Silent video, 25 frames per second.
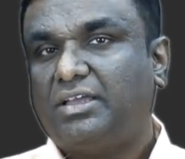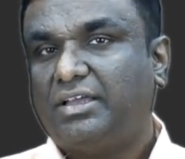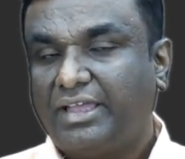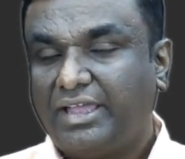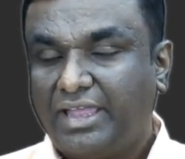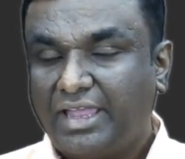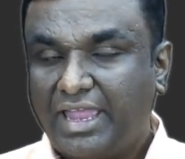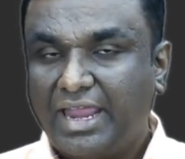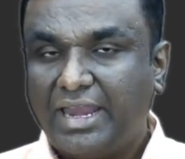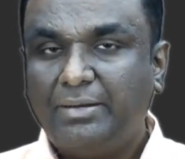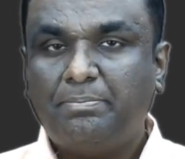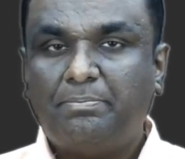
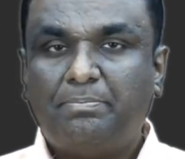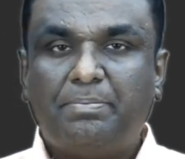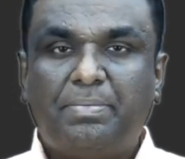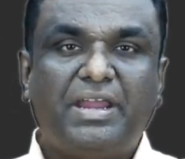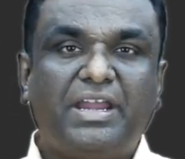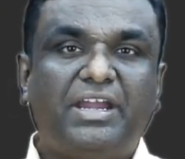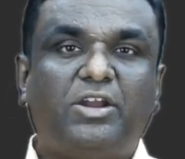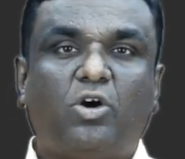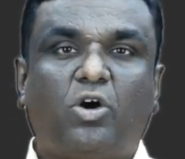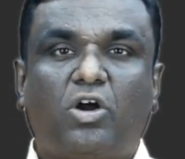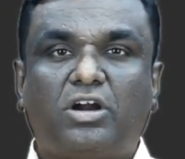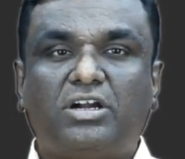
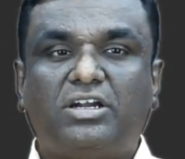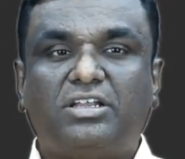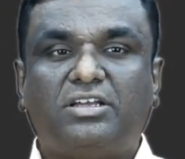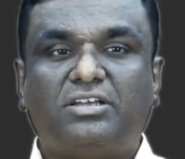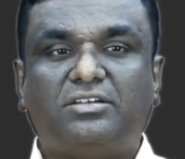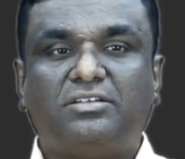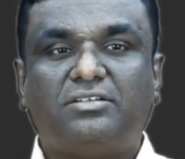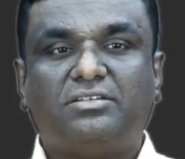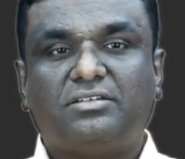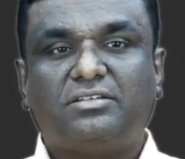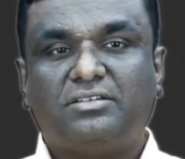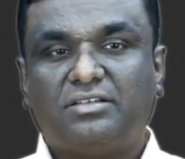
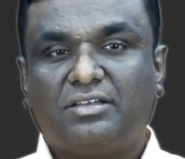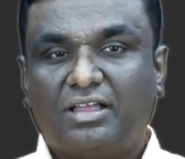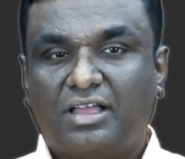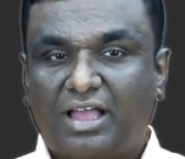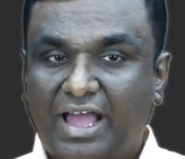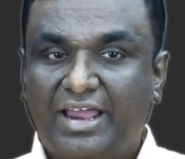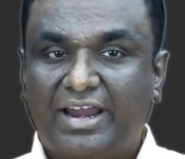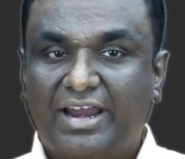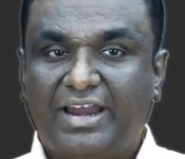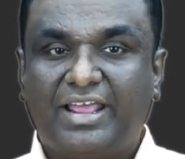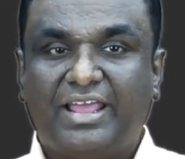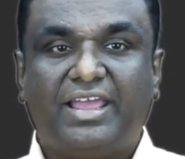
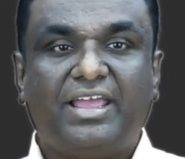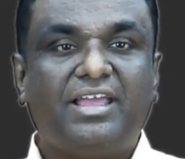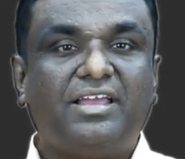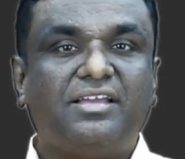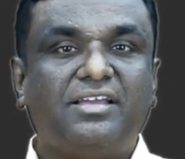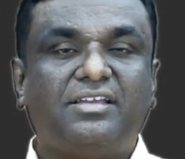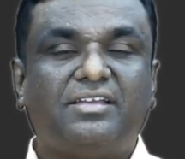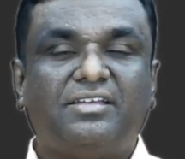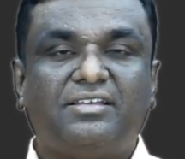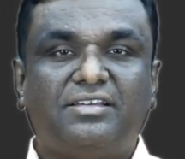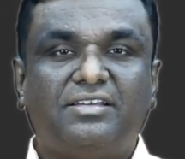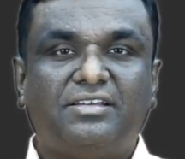np.array,
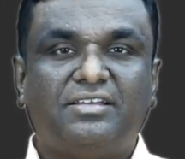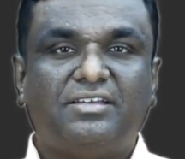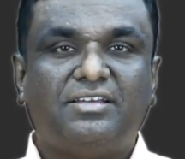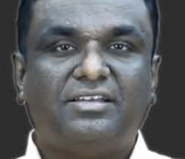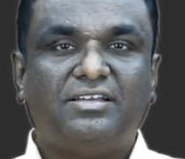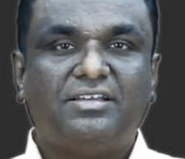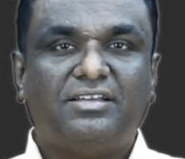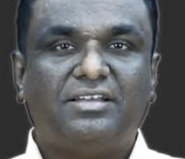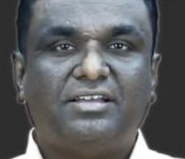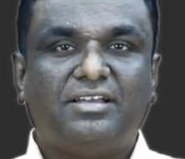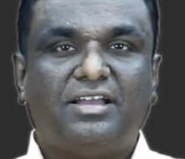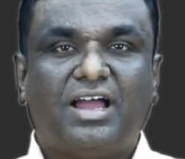
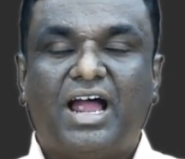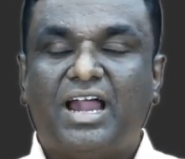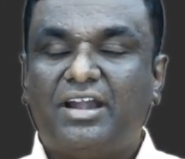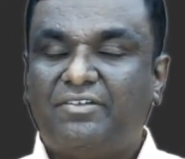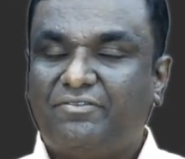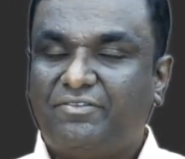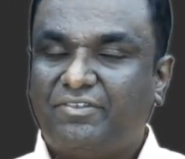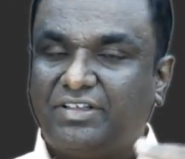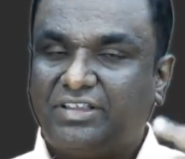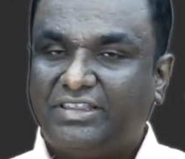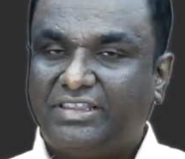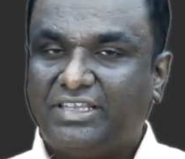
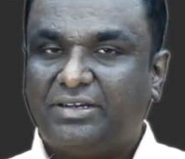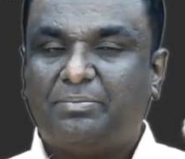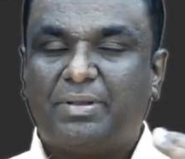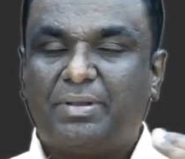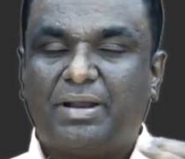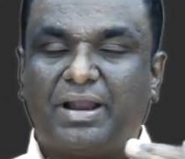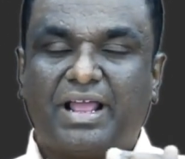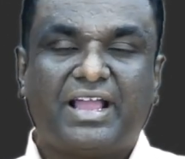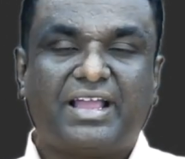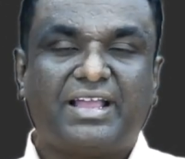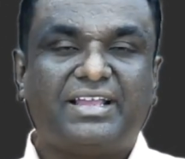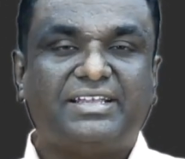and within
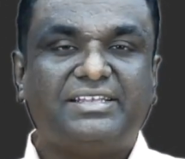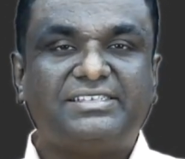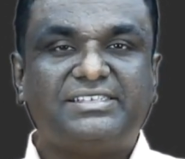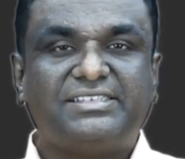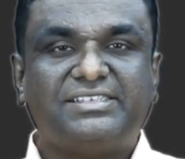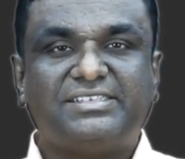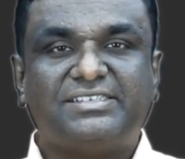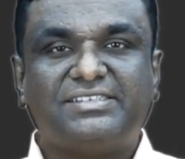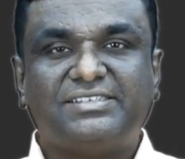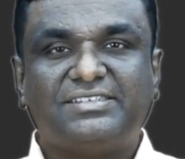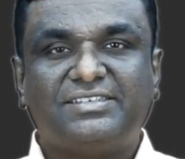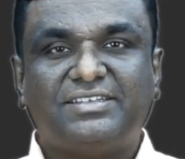
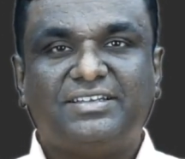brackets